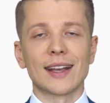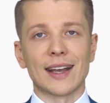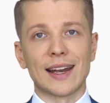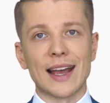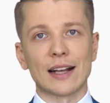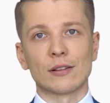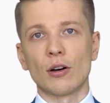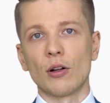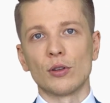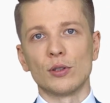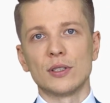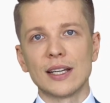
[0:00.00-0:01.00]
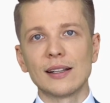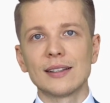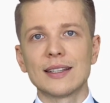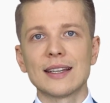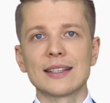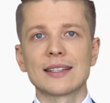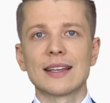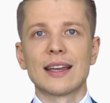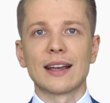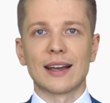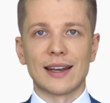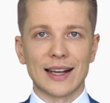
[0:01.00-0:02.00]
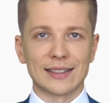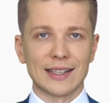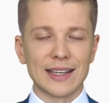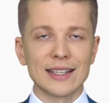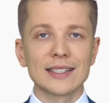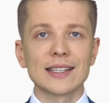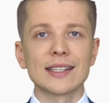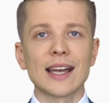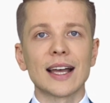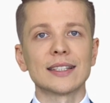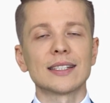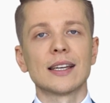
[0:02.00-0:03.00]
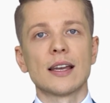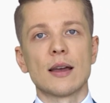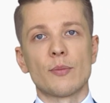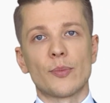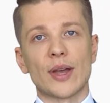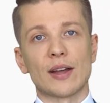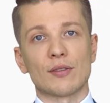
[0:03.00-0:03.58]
connect all utilities, connect internet, pay